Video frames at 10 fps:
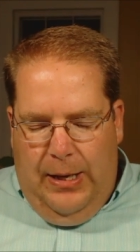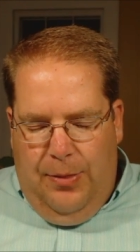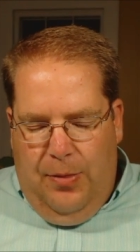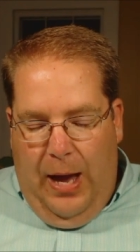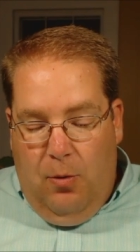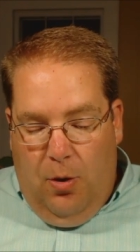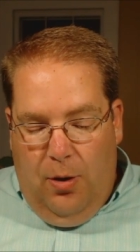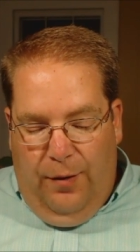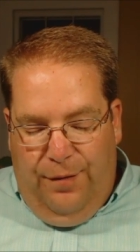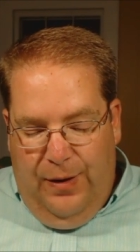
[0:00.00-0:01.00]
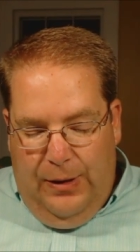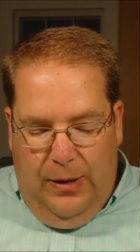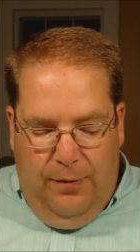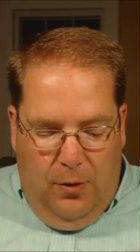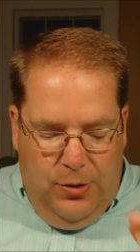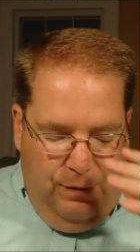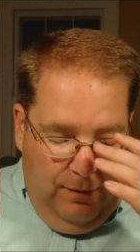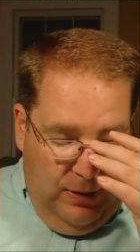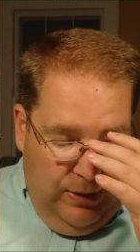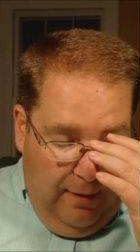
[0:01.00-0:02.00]
and they were offended, verse
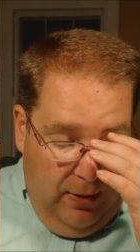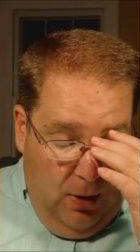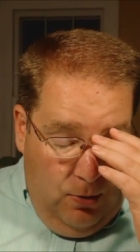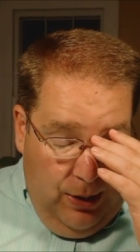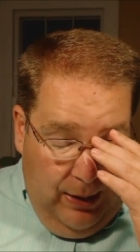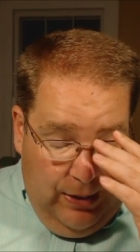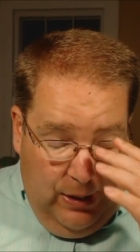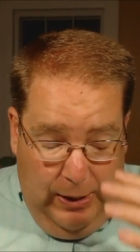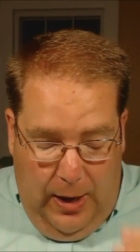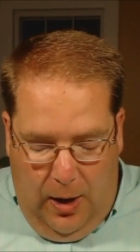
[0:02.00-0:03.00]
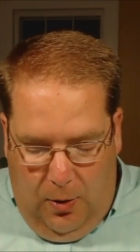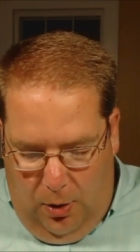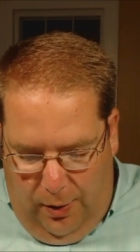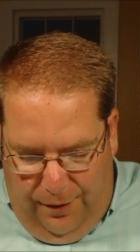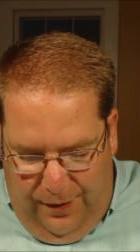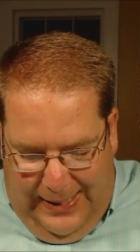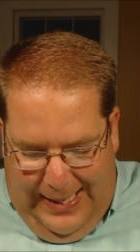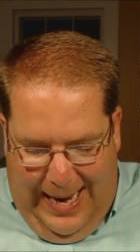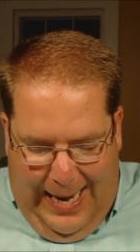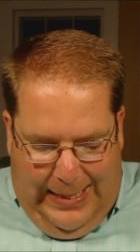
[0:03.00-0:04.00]
fifty-seven, those in the synagogue were
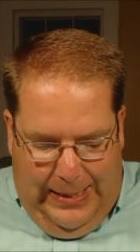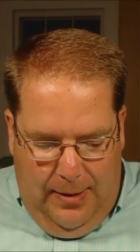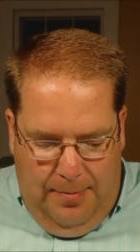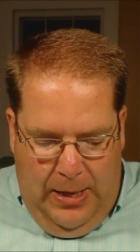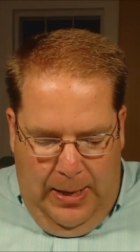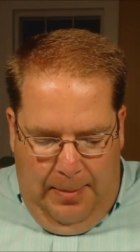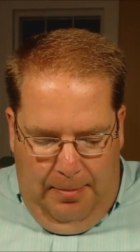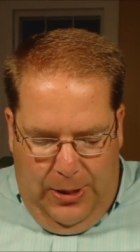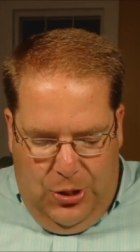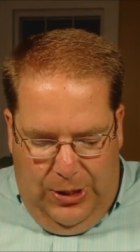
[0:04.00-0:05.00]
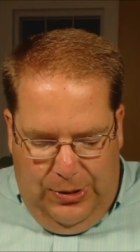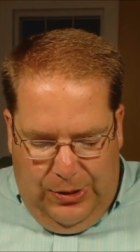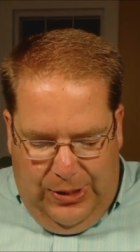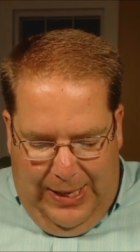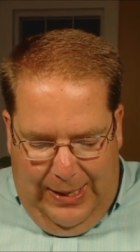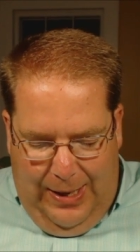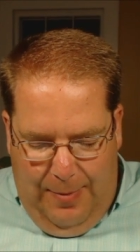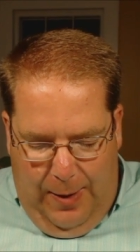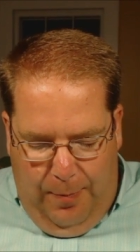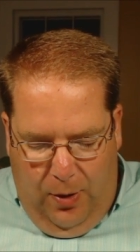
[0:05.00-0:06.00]
offended at him. But Jesus said to
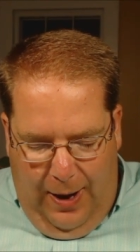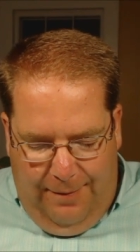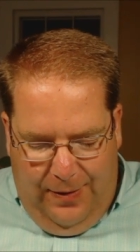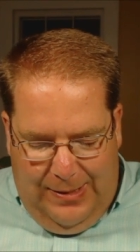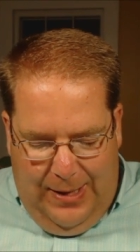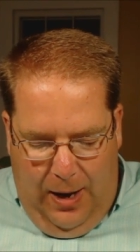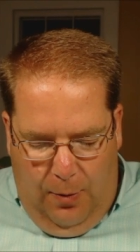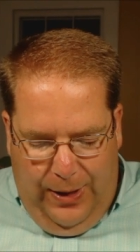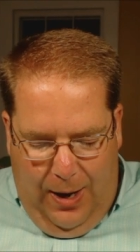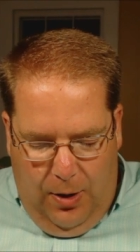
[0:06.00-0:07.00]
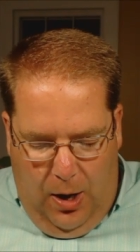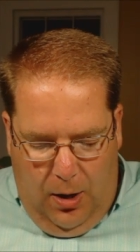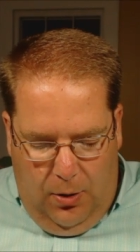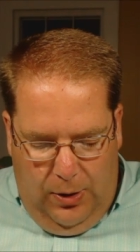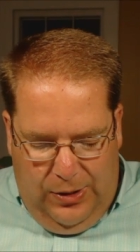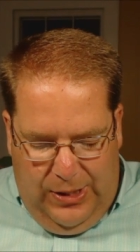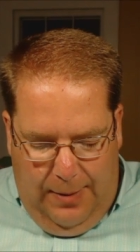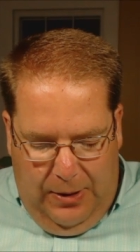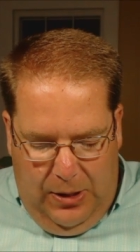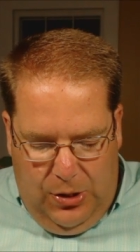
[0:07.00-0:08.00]
them, a prophet is not without honor
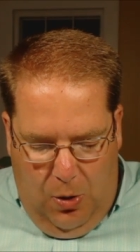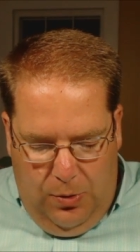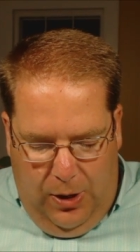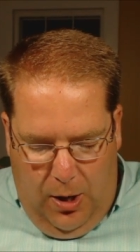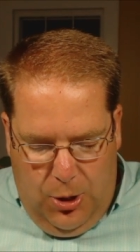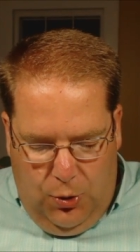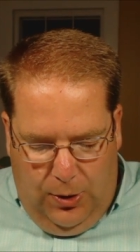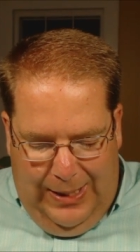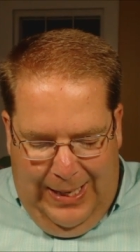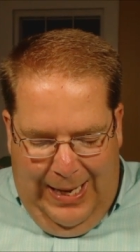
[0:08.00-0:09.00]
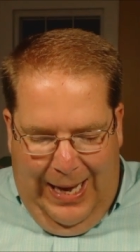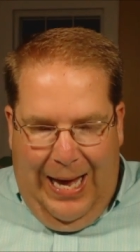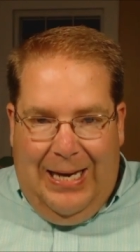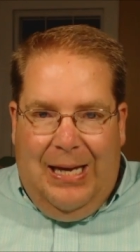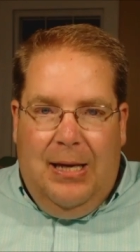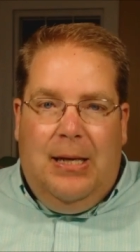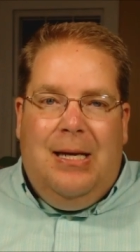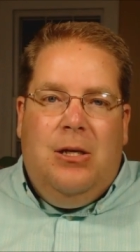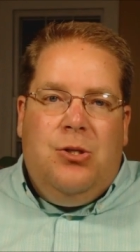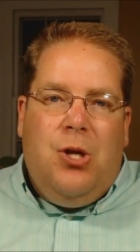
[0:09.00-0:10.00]
except in his own country and in
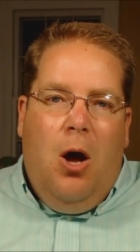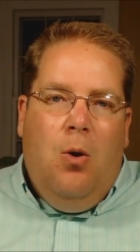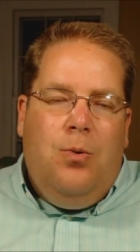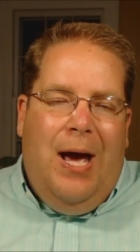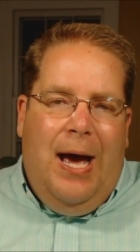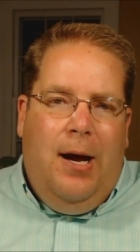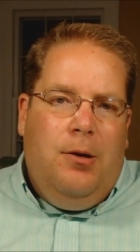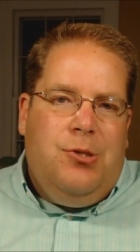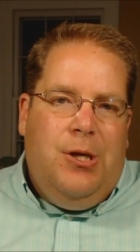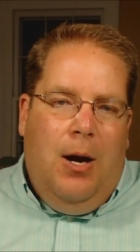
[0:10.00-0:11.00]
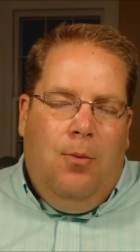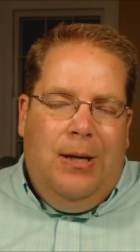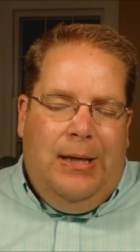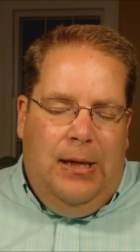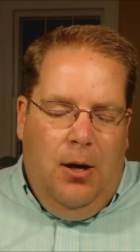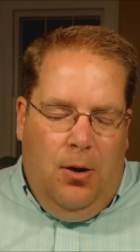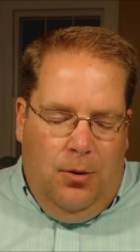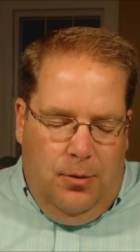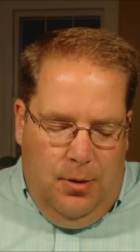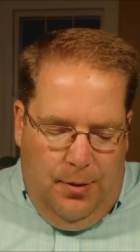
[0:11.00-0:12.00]
his own house. And I want to key
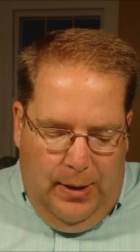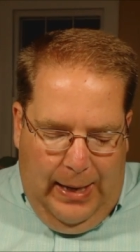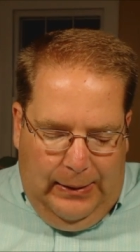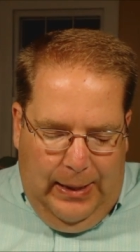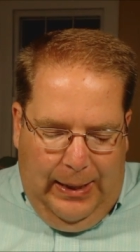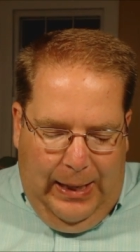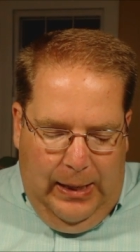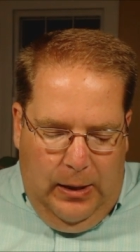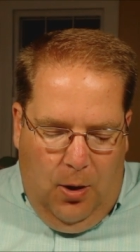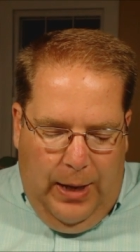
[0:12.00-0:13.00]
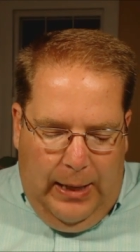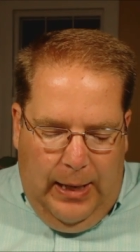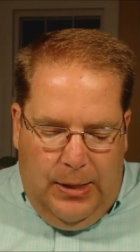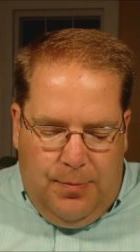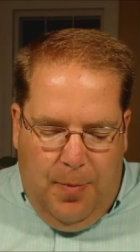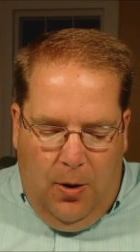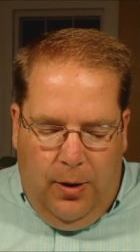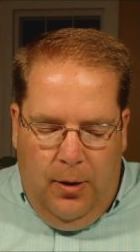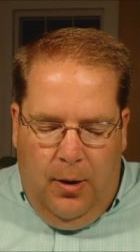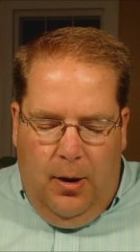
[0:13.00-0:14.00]
on that, key in on that last part.